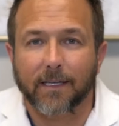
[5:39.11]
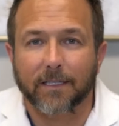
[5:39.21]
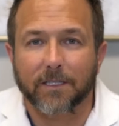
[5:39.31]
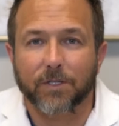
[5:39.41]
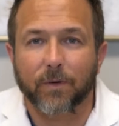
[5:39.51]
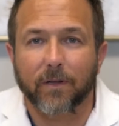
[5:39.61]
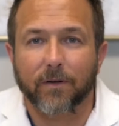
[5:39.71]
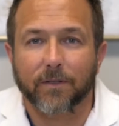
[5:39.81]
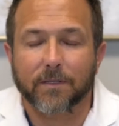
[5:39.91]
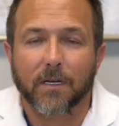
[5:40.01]
industry,
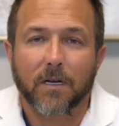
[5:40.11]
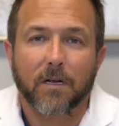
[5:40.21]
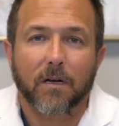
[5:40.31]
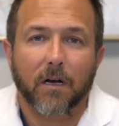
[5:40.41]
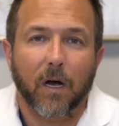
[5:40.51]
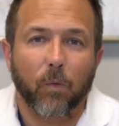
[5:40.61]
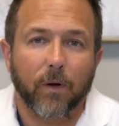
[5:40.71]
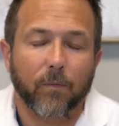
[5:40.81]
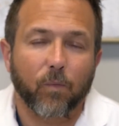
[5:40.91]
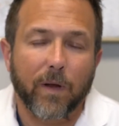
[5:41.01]
there's
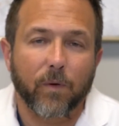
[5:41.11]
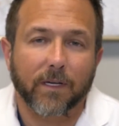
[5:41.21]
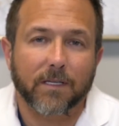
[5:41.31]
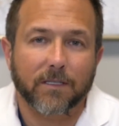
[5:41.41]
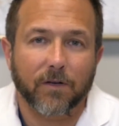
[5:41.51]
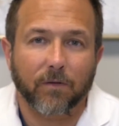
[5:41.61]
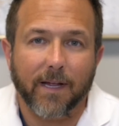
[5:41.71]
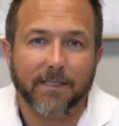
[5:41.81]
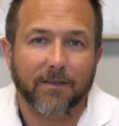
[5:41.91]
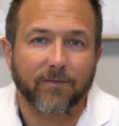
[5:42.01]
what we would consider
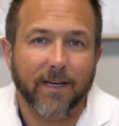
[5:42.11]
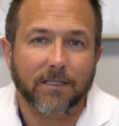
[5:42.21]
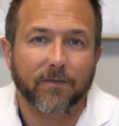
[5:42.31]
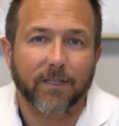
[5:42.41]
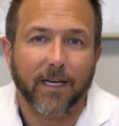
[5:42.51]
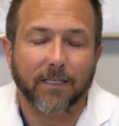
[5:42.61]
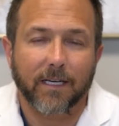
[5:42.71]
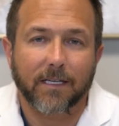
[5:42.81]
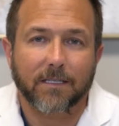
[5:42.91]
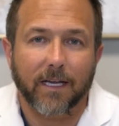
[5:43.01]
less invasive
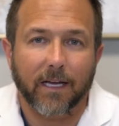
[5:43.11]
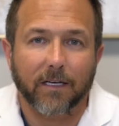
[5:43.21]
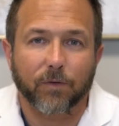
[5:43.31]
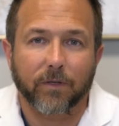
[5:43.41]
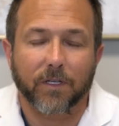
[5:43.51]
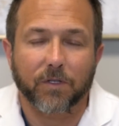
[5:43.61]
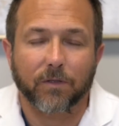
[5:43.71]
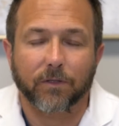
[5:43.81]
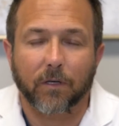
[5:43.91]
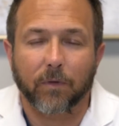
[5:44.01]
techniques than
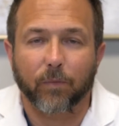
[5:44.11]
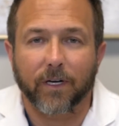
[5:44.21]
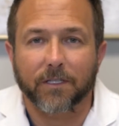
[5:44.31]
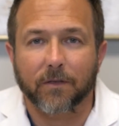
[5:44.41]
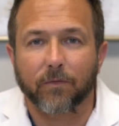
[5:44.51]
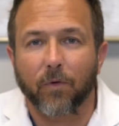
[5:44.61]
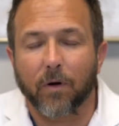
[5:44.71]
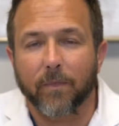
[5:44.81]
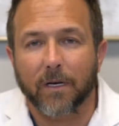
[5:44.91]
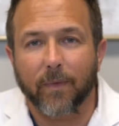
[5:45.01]
traditional dermabrasion for
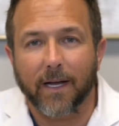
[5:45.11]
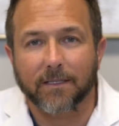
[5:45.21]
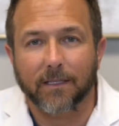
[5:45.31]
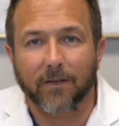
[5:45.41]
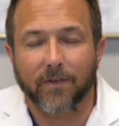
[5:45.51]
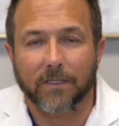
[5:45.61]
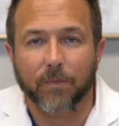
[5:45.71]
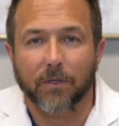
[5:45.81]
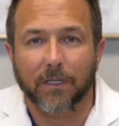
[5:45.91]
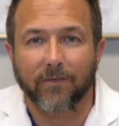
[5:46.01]
minimizing the
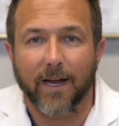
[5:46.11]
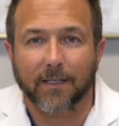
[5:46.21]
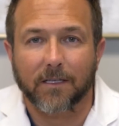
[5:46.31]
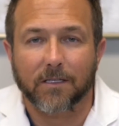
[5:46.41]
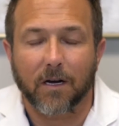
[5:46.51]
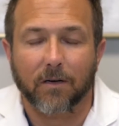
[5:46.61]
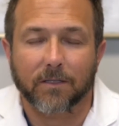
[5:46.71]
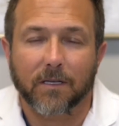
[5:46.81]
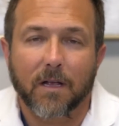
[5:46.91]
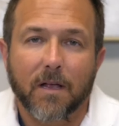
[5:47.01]
visibility of acne scars.
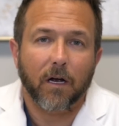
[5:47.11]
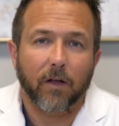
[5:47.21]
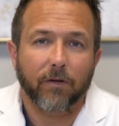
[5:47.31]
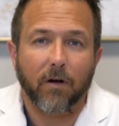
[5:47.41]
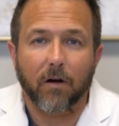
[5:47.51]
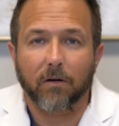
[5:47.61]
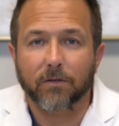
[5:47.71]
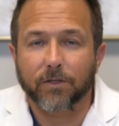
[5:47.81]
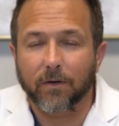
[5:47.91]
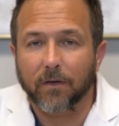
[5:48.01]
There are
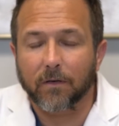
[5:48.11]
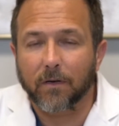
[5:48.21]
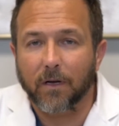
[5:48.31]
certain